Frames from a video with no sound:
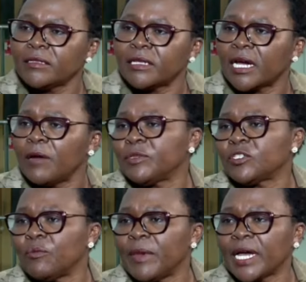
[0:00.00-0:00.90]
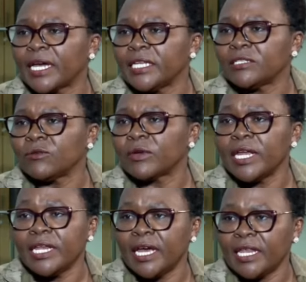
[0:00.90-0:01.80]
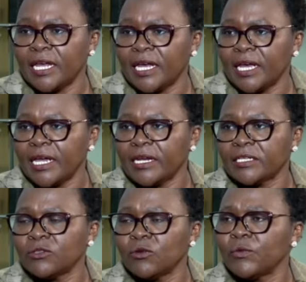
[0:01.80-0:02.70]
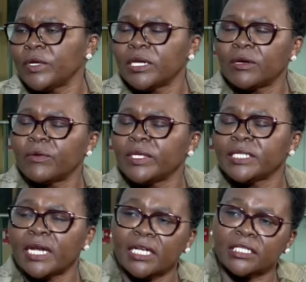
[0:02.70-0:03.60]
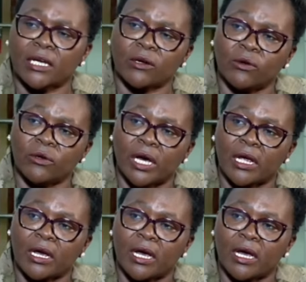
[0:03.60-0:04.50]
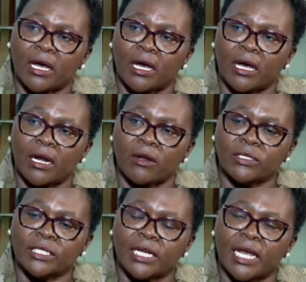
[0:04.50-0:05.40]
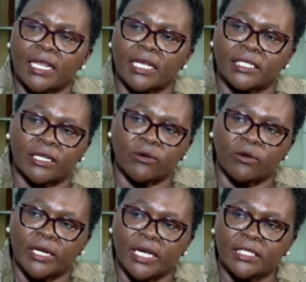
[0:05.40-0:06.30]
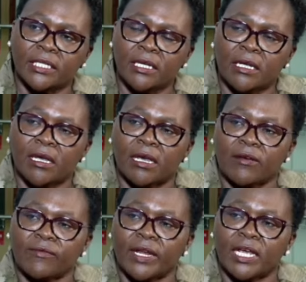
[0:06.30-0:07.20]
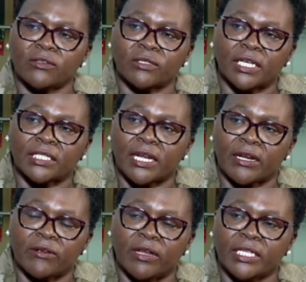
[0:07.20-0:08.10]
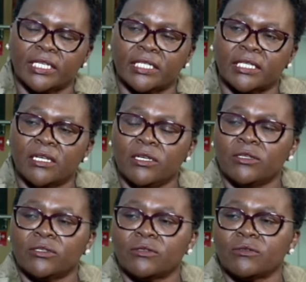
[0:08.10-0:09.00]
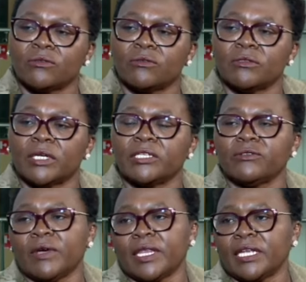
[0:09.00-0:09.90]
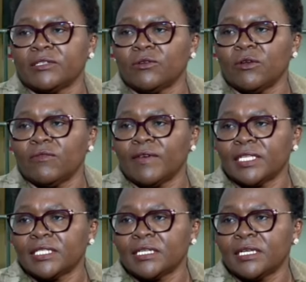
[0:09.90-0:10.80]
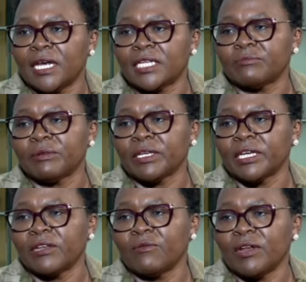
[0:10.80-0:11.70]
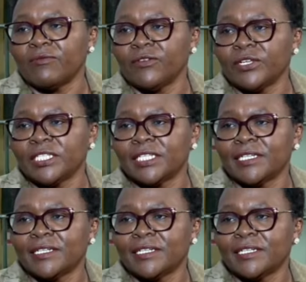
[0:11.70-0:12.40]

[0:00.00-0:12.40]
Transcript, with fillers: the capital markets, or any other area. So we interact alongside other stakeholders, financial sector regulators, to ensure that all of us are speaking in one voice.